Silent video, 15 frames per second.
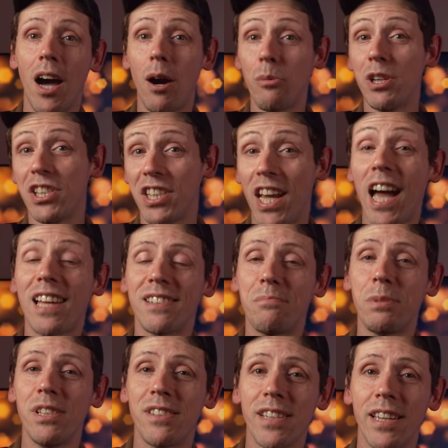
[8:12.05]
I wish it
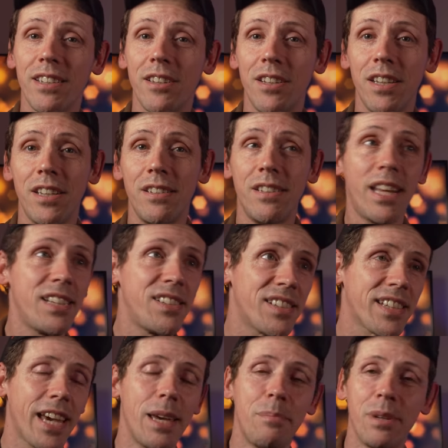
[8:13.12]
had been taken in
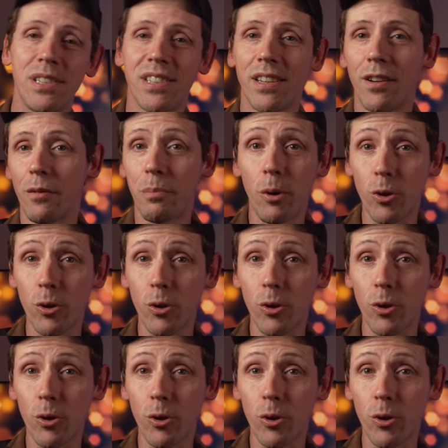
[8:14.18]
landscape instead of